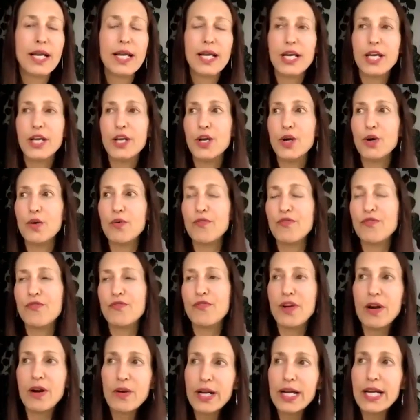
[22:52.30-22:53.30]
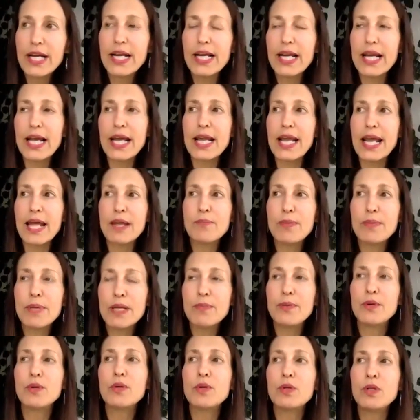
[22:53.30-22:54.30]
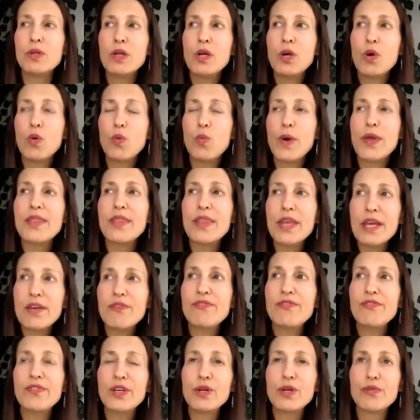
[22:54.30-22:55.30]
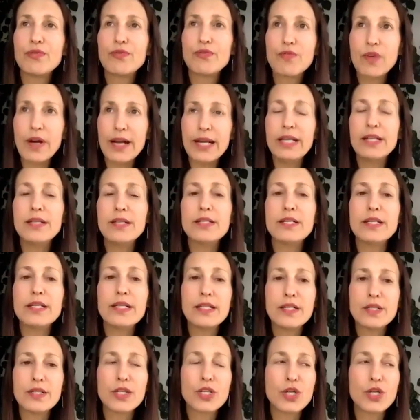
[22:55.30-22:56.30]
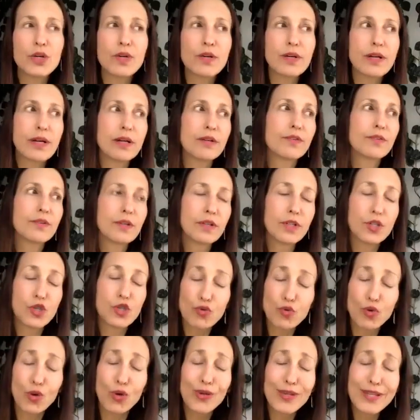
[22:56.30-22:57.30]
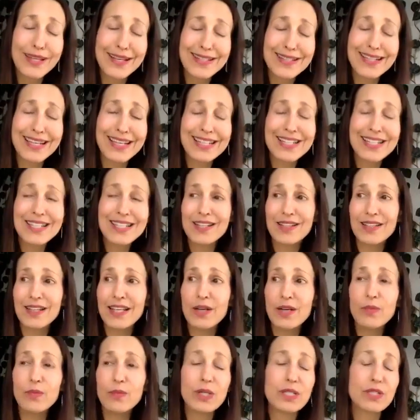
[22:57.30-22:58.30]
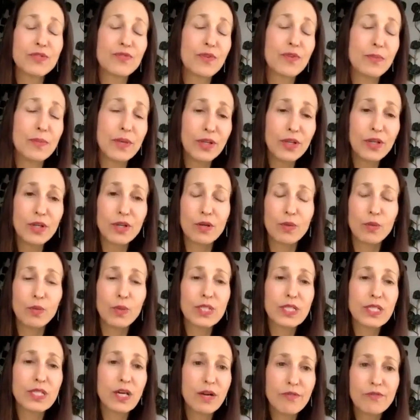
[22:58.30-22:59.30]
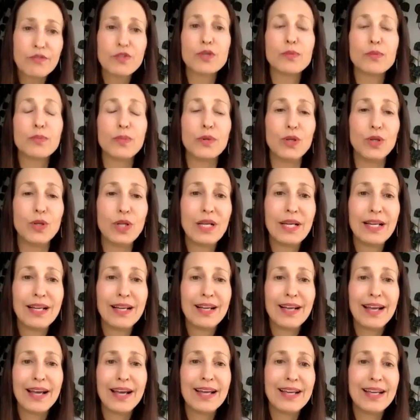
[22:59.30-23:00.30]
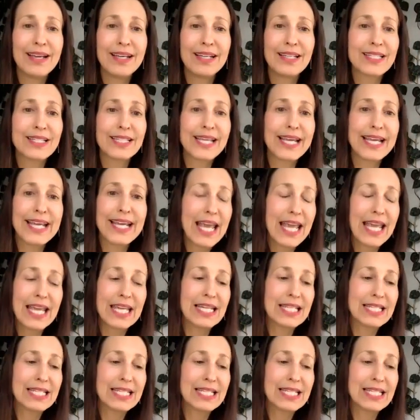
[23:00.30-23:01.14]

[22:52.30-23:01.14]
and people, when they feel frightened and insecure and out of control, they tend to cling what's familiar and what's comfortable. It's like, in